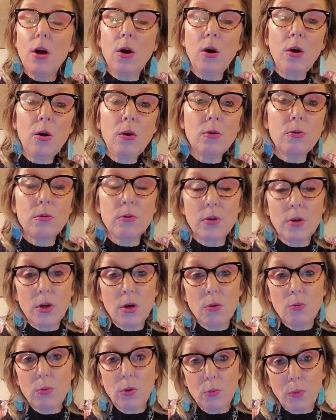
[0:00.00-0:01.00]
oh,
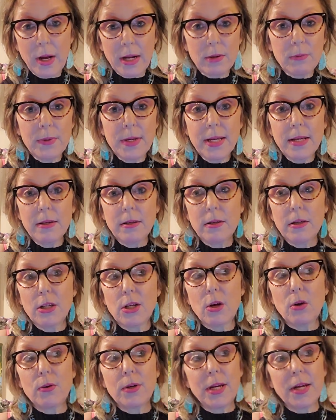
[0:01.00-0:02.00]
well, why don't we,
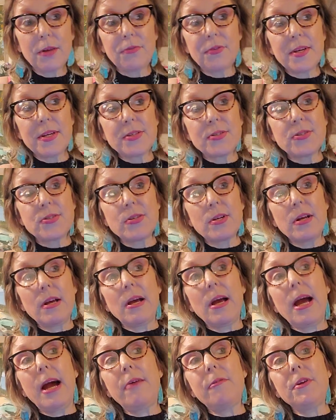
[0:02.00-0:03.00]
you know, get this?
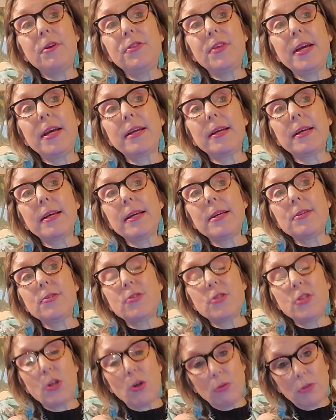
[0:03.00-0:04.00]
Everything
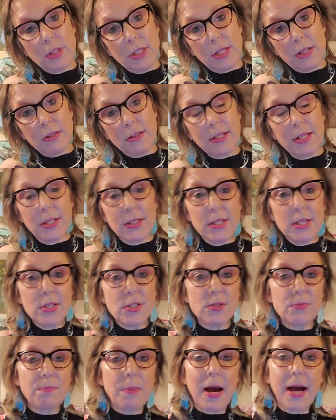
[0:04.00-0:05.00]
is, you know, look at look at
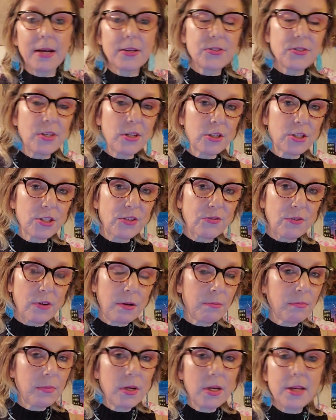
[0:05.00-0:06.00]
these box dinners
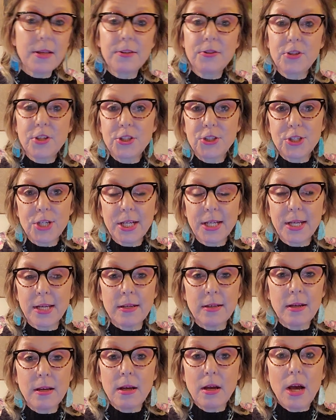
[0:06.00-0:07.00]
from the
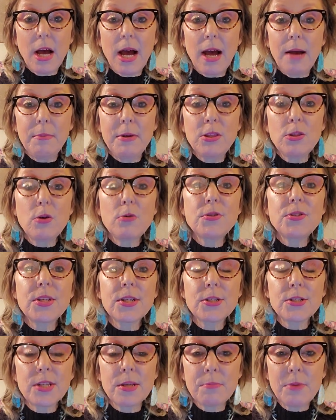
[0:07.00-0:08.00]
chicken. I mean, those
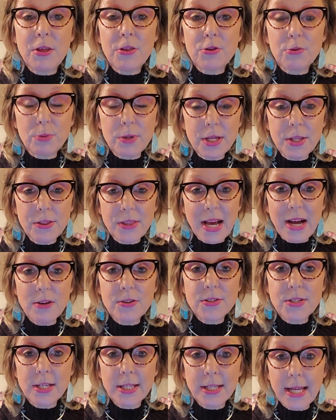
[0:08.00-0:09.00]
things can be
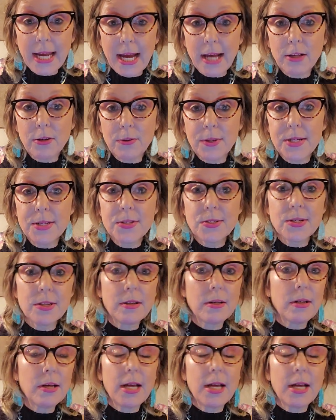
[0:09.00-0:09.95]
3,000 calories